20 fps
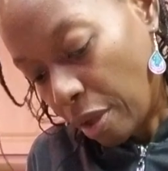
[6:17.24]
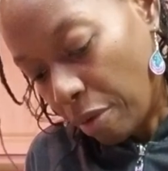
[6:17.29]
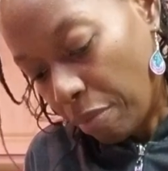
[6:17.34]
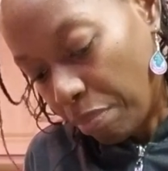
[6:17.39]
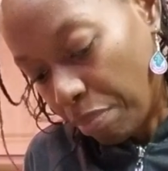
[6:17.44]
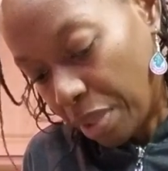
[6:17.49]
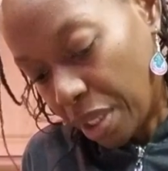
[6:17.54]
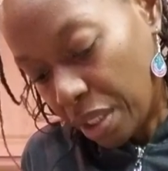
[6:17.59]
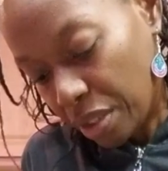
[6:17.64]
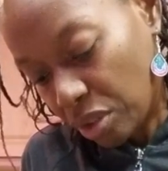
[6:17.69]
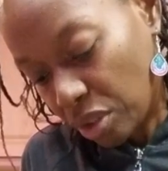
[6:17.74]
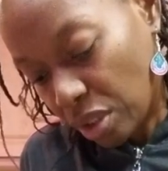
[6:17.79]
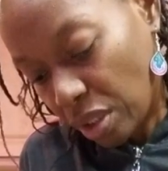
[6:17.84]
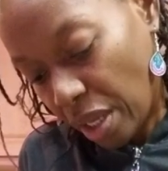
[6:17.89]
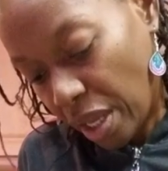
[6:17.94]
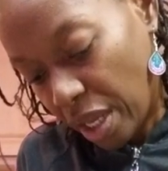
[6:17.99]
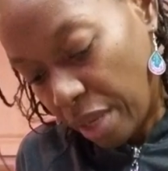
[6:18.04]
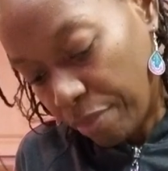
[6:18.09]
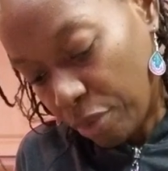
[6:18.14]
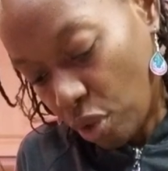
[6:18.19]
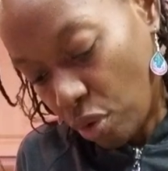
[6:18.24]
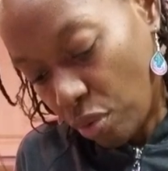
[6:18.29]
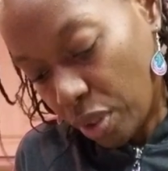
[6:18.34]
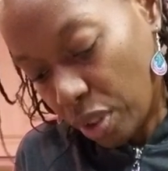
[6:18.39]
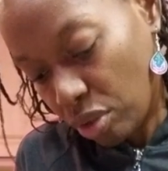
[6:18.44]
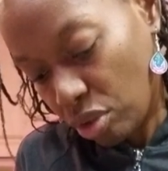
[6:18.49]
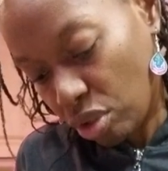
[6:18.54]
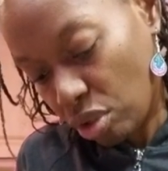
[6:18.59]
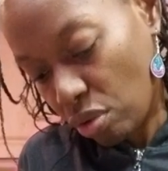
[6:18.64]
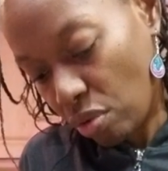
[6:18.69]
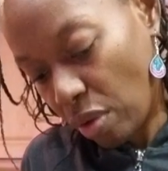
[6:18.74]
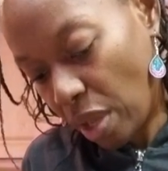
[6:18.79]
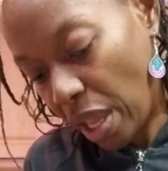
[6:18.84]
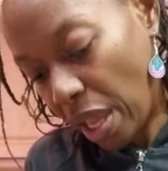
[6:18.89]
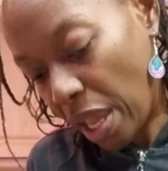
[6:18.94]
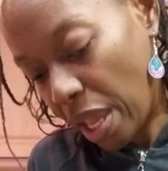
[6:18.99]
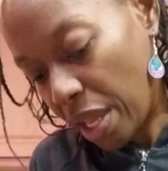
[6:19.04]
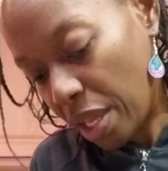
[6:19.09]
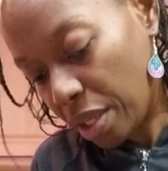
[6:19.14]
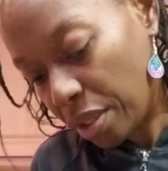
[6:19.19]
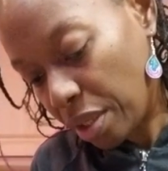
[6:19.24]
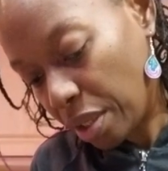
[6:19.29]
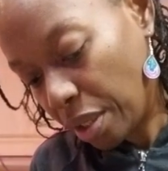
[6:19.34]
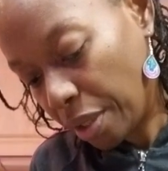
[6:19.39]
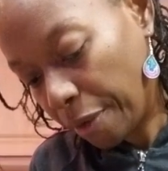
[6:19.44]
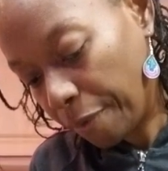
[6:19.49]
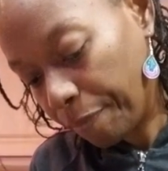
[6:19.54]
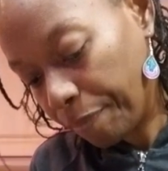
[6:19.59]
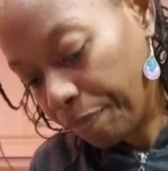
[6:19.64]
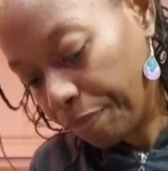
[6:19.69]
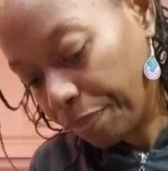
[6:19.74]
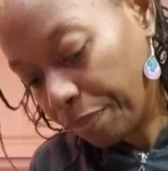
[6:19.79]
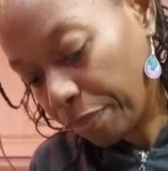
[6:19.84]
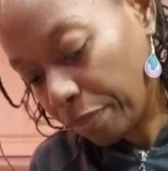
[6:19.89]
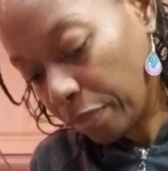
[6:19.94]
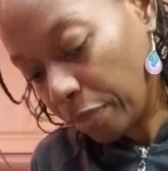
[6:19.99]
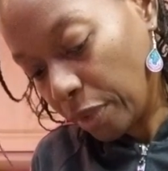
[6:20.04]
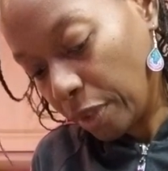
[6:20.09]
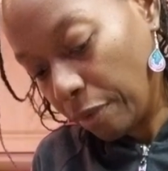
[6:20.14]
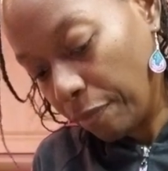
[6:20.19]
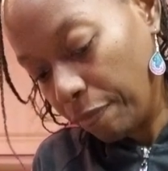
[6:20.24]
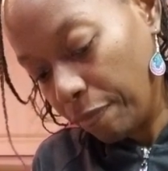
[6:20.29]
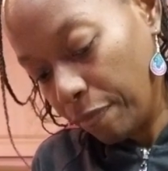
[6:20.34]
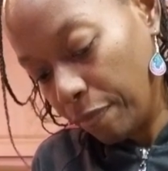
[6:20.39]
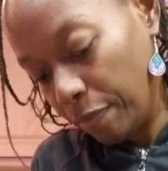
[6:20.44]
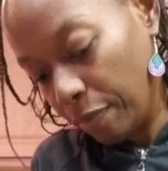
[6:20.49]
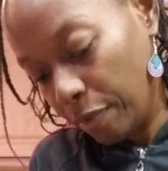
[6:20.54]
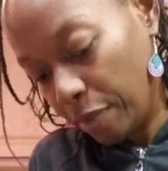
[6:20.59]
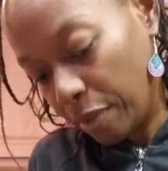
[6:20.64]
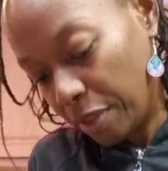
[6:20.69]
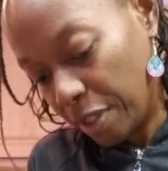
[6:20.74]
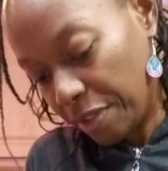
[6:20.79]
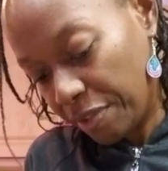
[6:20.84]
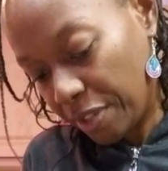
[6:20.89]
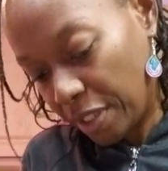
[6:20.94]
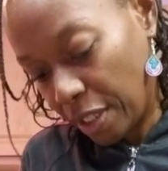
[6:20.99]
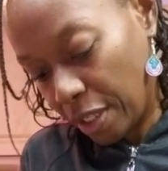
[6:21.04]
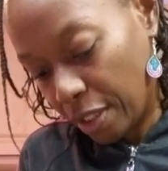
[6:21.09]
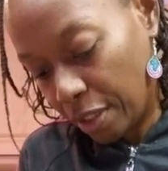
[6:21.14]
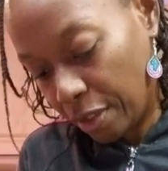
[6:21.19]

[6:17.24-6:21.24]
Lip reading: But I'm going to add this in.